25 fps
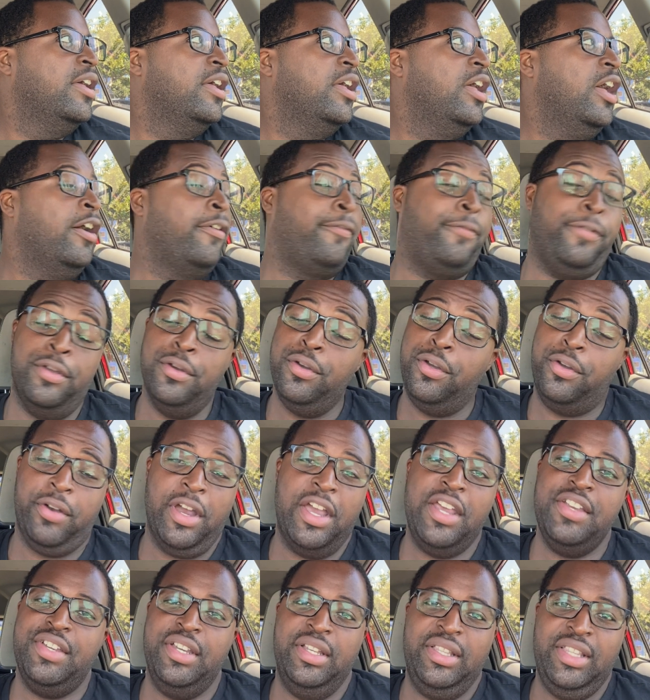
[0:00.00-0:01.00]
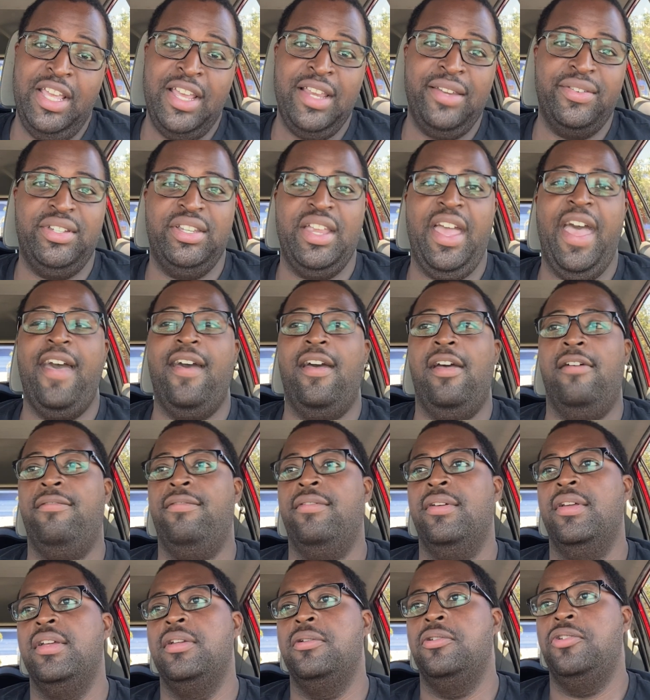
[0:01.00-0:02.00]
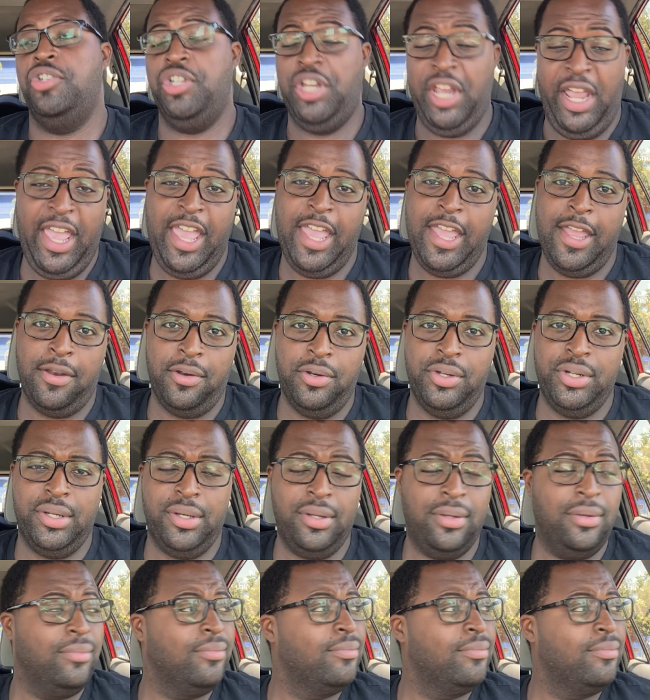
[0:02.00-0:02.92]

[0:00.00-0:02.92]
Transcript: a few crazy things have changed.